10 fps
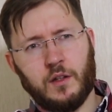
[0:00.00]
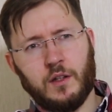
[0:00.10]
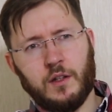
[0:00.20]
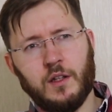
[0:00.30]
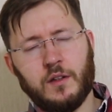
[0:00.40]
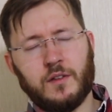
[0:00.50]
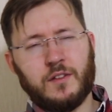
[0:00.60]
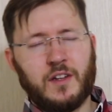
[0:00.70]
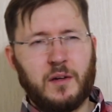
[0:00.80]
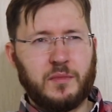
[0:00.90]
needs
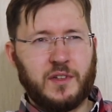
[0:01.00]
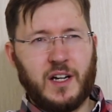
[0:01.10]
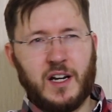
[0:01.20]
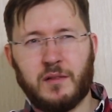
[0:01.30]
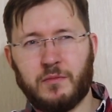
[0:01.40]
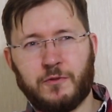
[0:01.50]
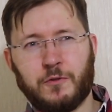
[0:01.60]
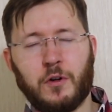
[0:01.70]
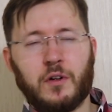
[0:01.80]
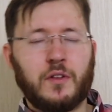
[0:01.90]
some time
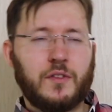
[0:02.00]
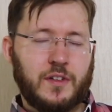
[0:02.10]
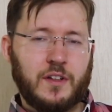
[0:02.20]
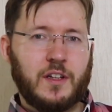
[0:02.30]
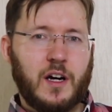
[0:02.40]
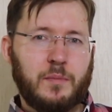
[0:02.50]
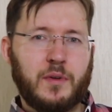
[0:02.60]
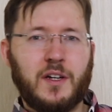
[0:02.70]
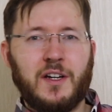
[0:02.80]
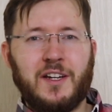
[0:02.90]
for
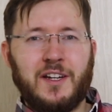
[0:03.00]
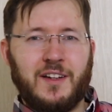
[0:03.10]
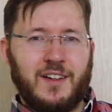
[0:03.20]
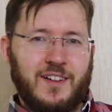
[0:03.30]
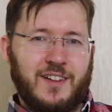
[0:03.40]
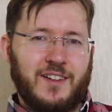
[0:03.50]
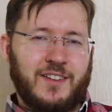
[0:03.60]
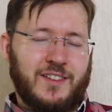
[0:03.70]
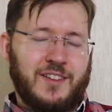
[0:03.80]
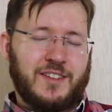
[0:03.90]
setup
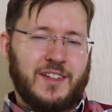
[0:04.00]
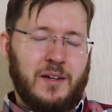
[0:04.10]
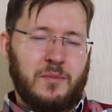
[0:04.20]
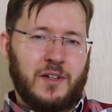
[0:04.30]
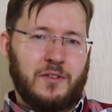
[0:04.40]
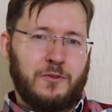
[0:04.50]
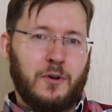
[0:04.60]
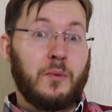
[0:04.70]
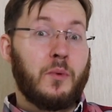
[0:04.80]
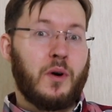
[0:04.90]
this camera
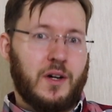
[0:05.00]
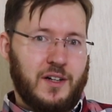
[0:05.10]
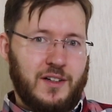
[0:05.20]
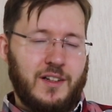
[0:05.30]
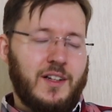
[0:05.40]
for work.